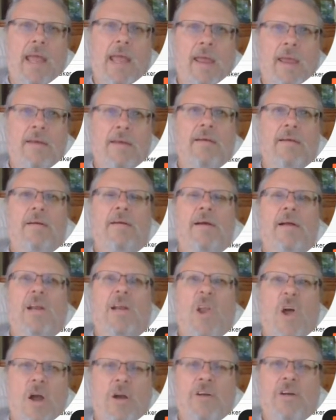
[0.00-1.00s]
and on
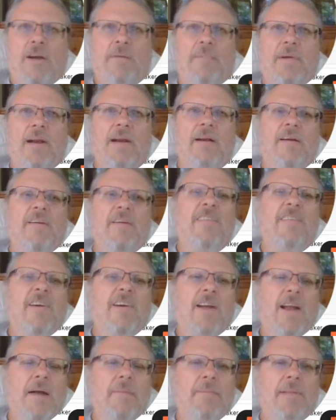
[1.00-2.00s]
long-term records that are
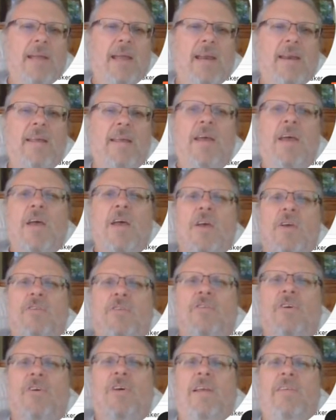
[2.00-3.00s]
complicated.
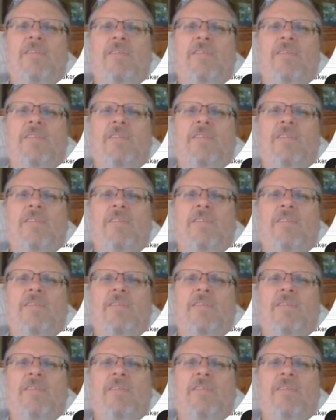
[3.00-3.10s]
So let's